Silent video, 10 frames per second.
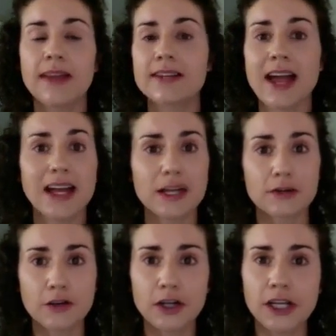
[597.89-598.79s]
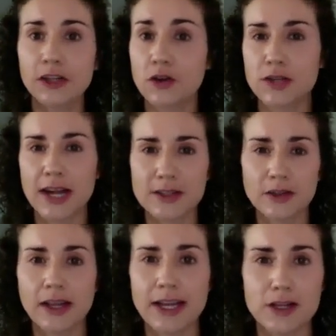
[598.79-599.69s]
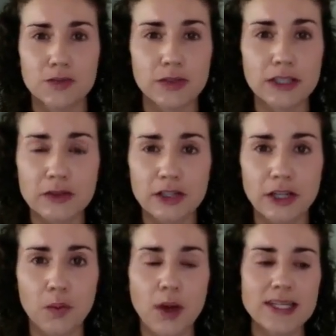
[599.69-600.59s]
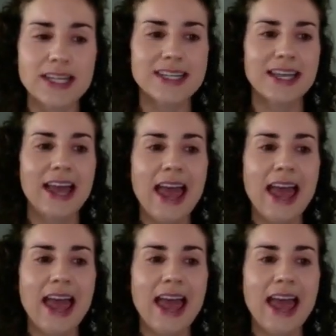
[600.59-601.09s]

It's high converting. Those ideal clients really, really want it.